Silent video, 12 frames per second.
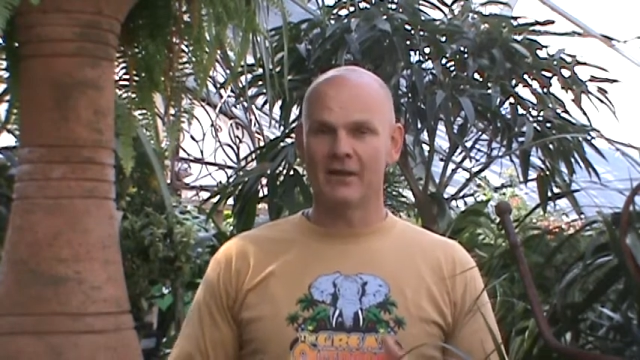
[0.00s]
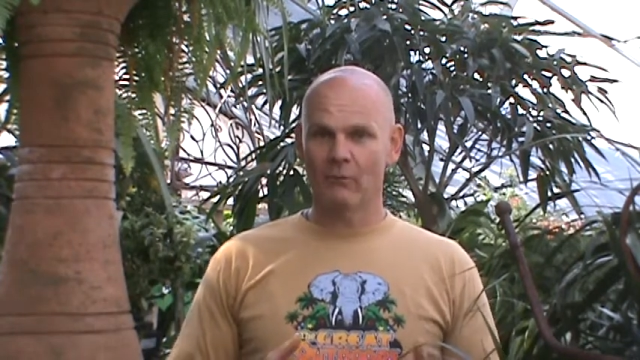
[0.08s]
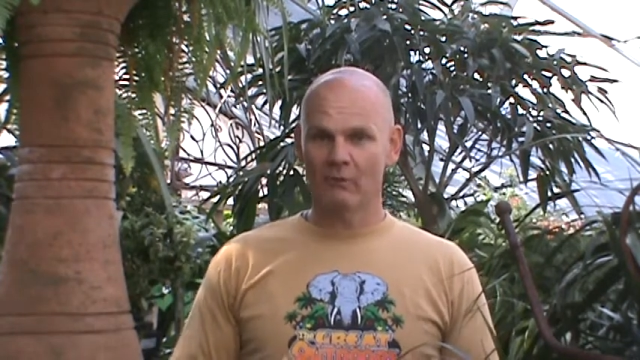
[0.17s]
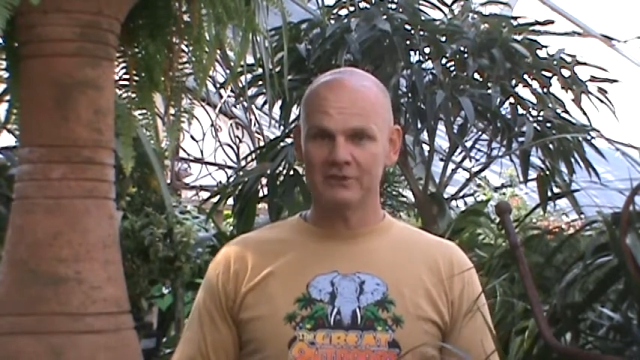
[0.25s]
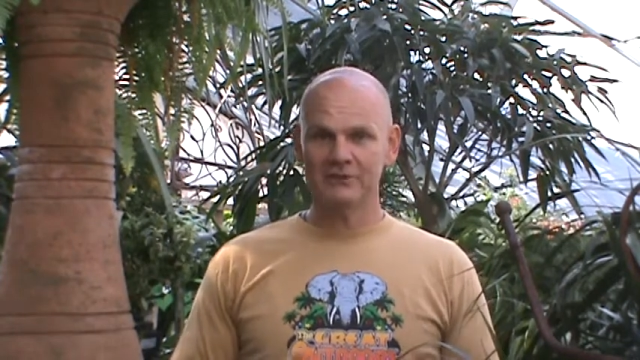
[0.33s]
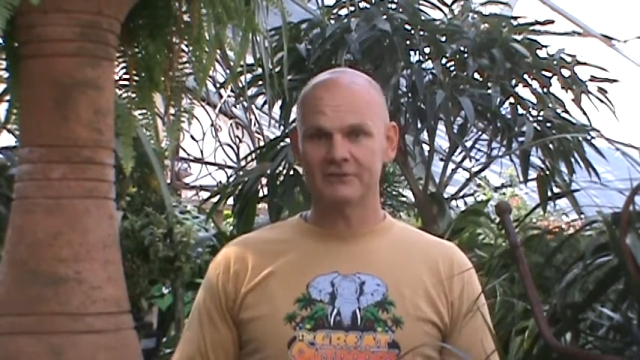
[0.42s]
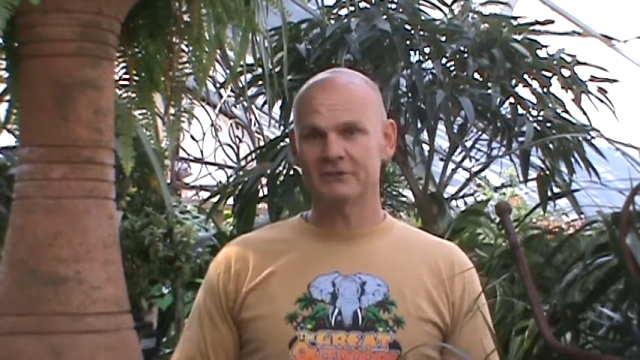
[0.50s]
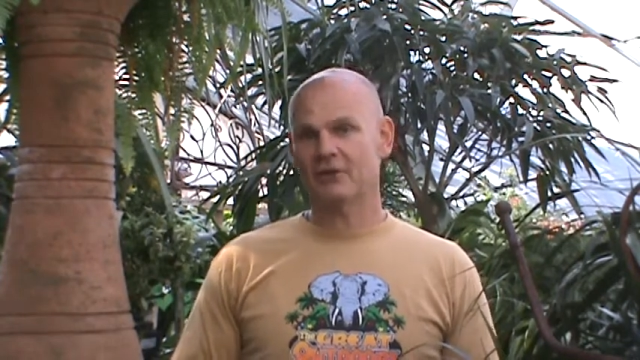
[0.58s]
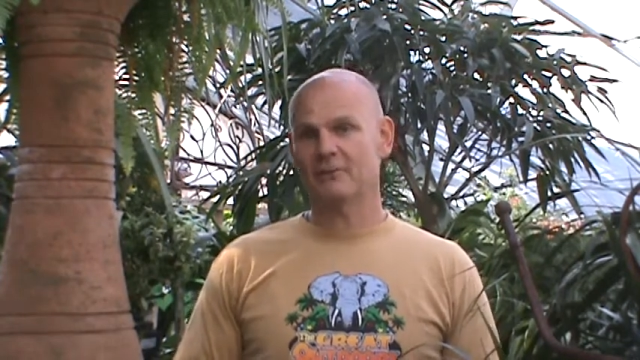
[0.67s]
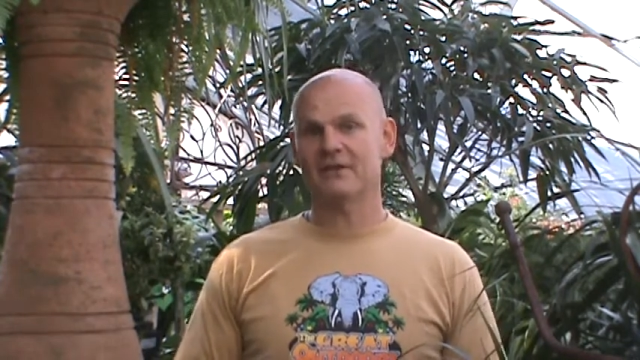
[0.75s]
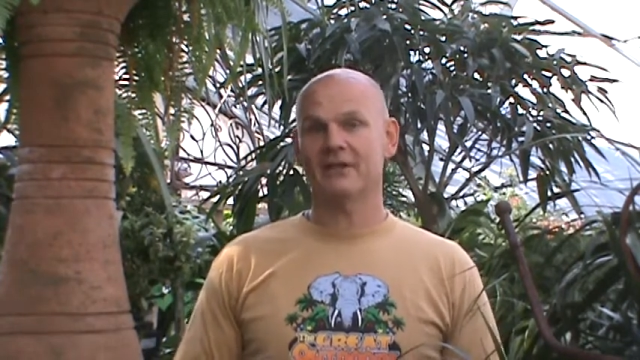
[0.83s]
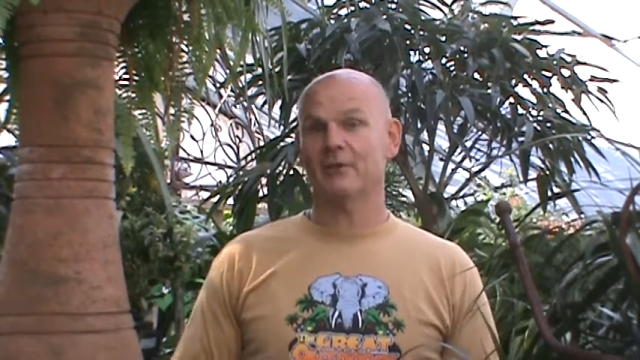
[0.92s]
Now, once you've
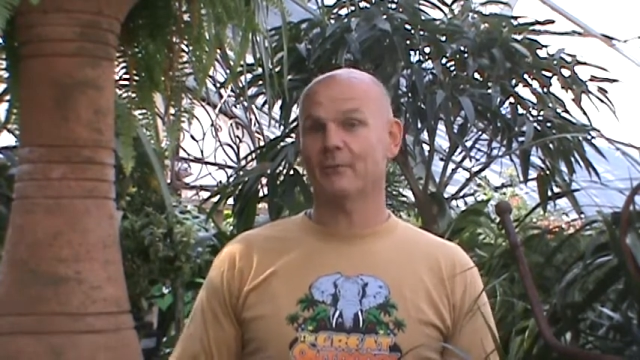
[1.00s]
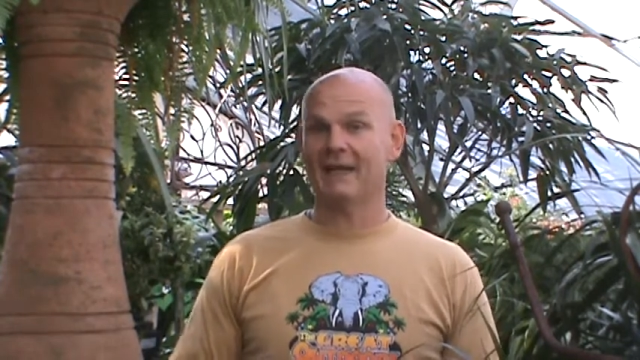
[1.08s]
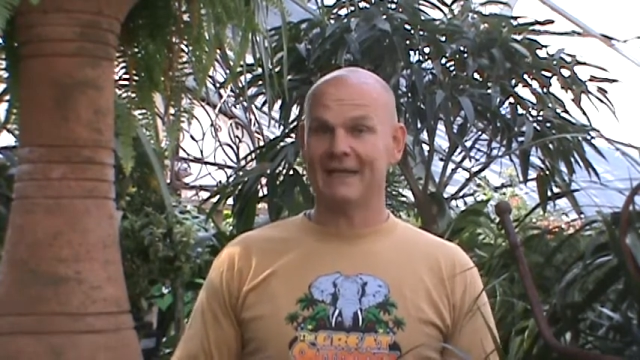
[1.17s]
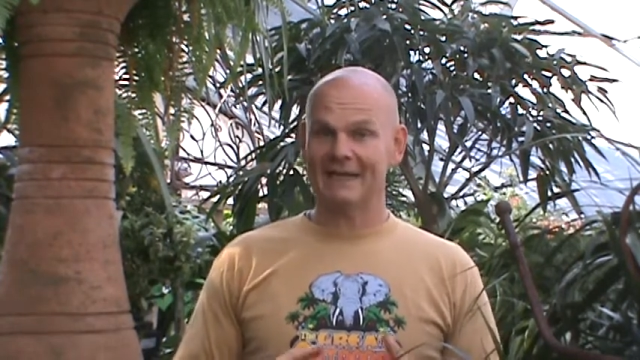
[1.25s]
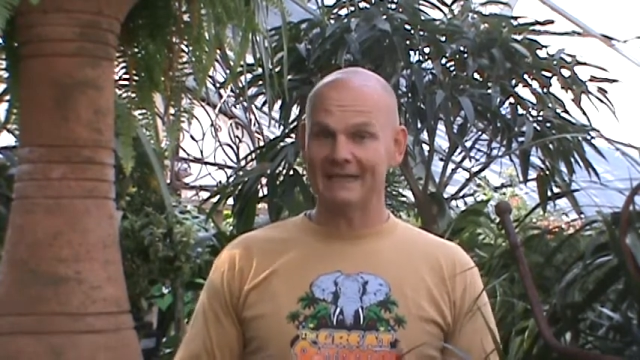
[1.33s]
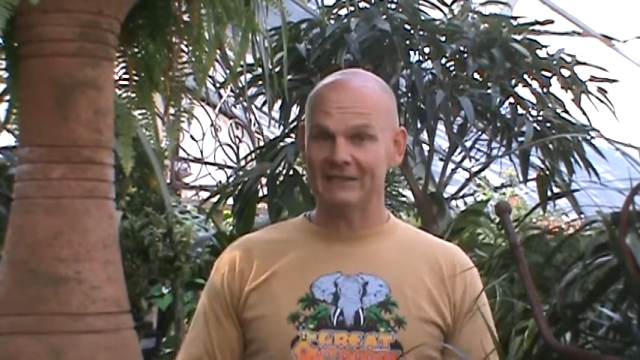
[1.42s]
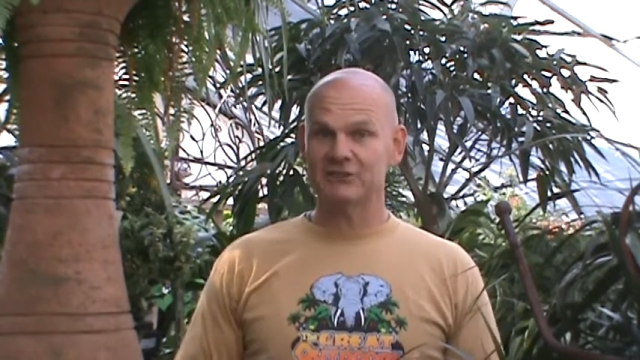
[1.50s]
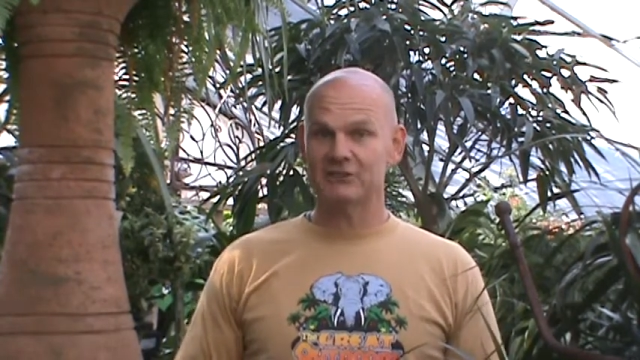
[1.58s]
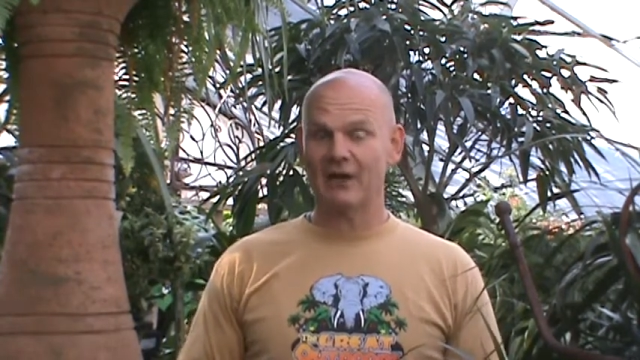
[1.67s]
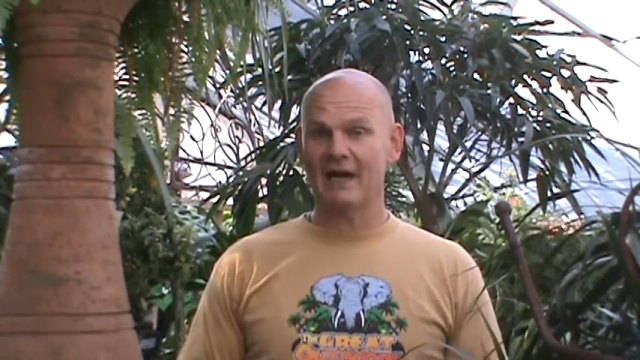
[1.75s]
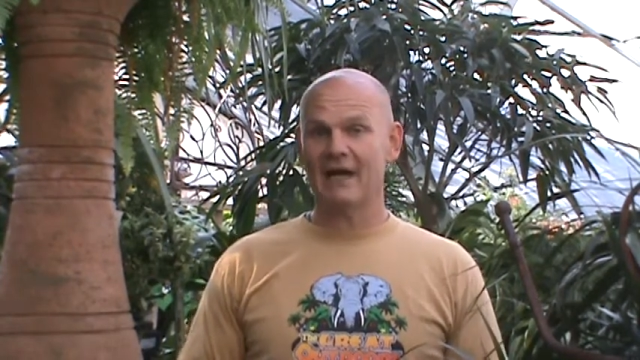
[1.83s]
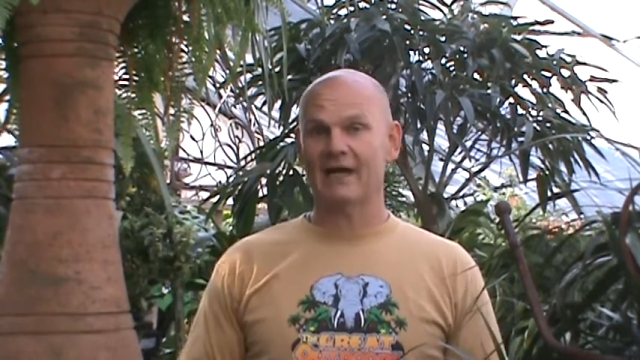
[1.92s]
determined that your plant is
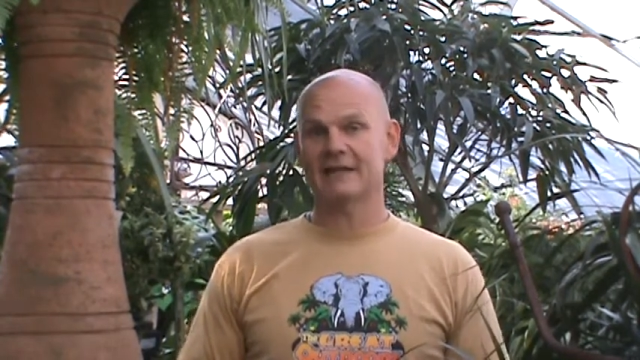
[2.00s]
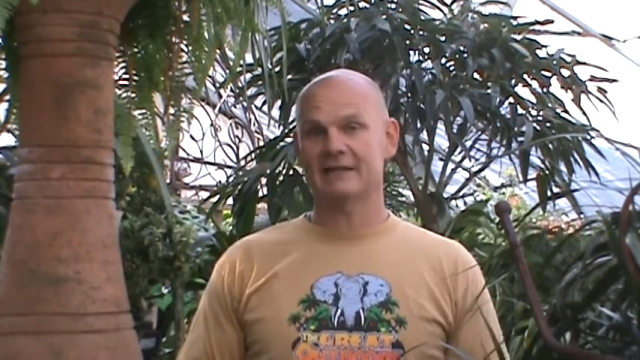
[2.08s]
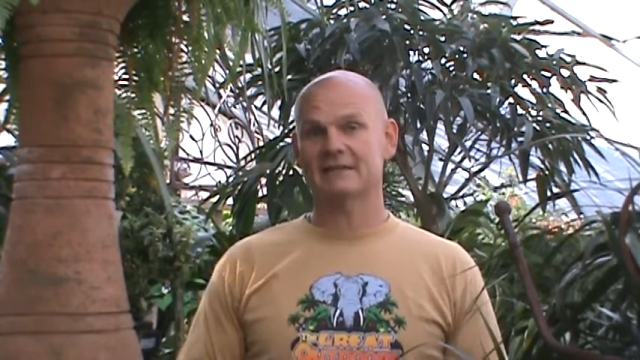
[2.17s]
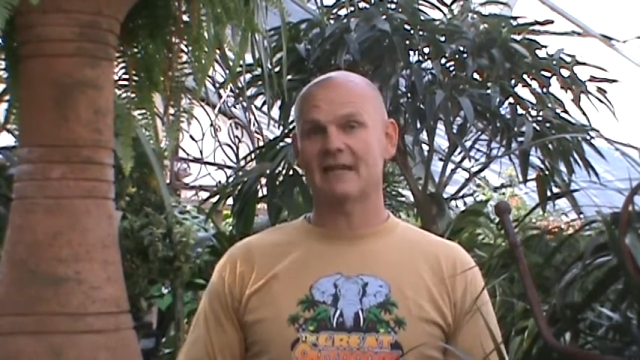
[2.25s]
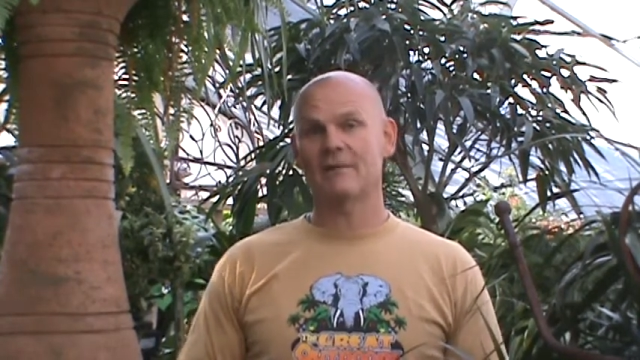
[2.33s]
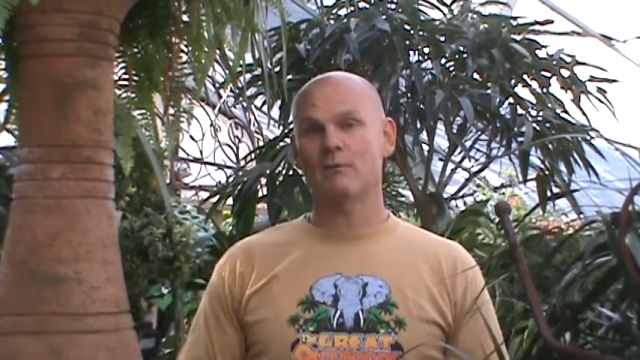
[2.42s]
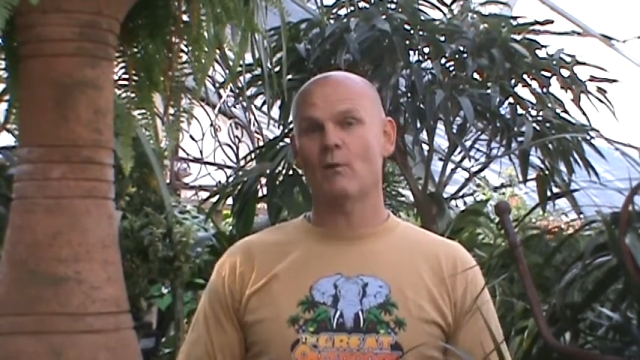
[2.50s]
dry and it's time